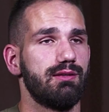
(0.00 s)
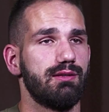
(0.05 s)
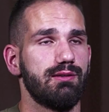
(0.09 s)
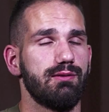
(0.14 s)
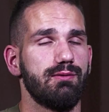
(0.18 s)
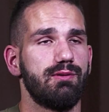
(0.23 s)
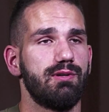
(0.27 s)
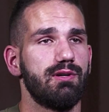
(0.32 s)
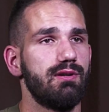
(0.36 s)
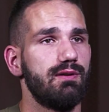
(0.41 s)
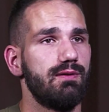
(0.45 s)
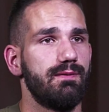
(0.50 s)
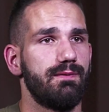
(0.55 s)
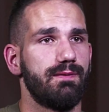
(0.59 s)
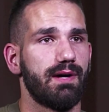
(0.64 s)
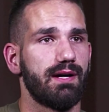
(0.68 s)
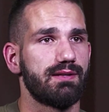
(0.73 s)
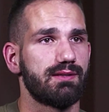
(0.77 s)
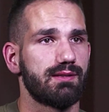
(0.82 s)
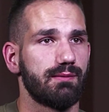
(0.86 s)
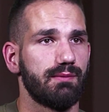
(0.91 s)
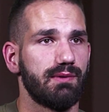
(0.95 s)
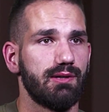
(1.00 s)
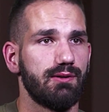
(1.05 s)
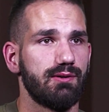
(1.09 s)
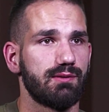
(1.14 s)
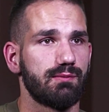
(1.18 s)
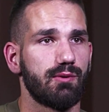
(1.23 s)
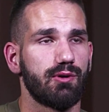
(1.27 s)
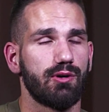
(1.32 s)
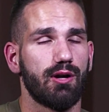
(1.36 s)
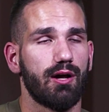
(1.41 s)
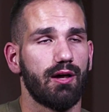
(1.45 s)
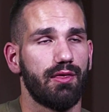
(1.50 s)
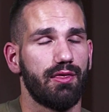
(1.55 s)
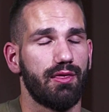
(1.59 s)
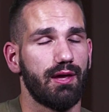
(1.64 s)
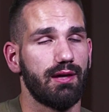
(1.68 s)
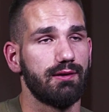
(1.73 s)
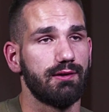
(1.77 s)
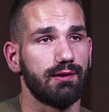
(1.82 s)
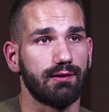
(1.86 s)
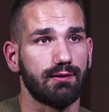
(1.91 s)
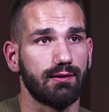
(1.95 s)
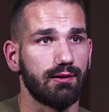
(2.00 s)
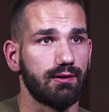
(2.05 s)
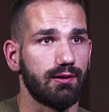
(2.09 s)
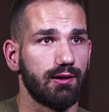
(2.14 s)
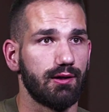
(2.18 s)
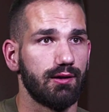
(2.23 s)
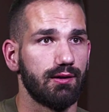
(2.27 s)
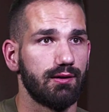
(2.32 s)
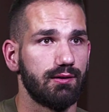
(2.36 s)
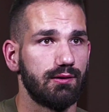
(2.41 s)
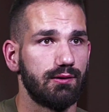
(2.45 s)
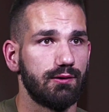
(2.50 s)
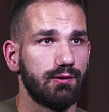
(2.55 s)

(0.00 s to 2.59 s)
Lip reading: You couldn't find somebody who's more authentic than her.